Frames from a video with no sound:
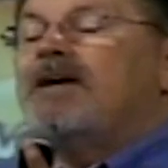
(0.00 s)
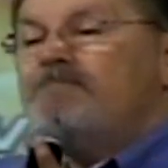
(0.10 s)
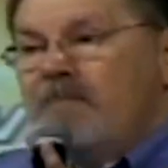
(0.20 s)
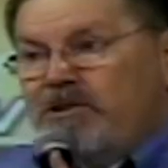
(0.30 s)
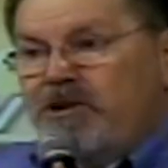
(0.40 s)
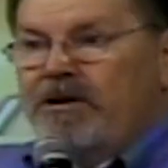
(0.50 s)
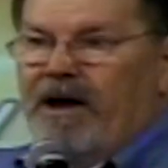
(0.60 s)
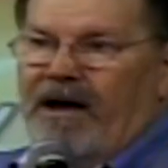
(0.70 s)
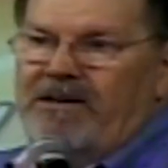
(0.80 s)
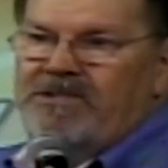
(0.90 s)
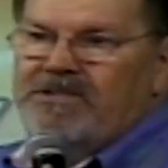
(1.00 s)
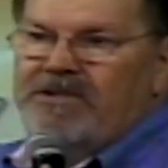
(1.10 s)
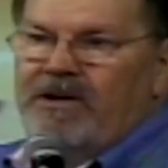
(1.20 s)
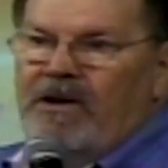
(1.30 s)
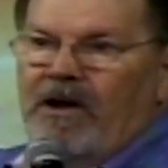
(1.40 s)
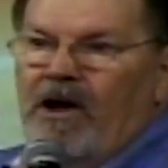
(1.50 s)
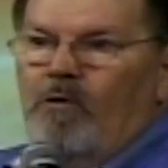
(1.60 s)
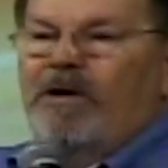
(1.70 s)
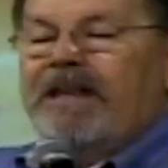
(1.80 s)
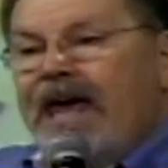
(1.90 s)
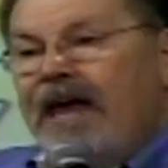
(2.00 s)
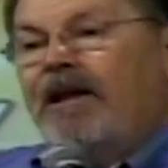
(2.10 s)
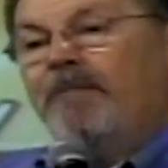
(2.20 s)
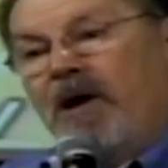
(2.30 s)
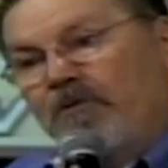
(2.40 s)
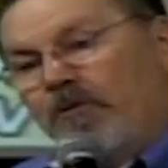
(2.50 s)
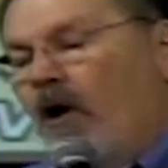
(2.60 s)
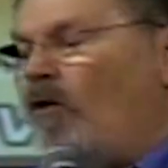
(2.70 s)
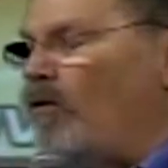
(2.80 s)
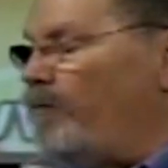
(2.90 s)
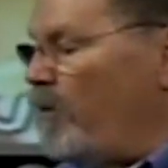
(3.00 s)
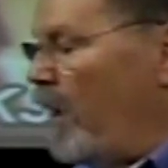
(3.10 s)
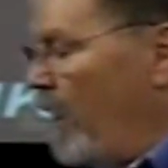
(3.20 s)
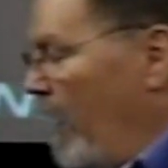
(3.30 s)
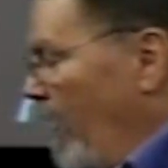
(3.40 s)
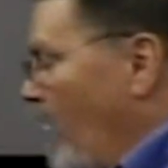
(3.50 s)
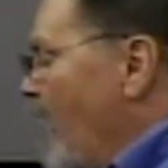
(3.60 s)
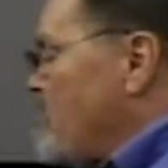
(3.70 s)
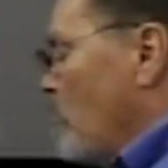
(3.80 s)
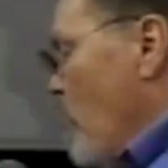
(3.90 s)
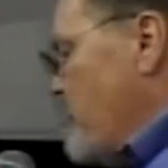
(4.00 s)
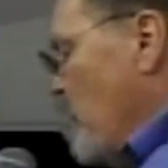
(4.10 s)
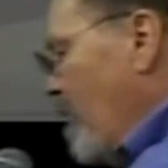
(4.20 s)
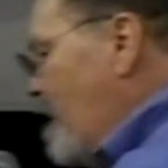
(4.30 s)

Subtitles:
commissioned us with kingdom control. God's original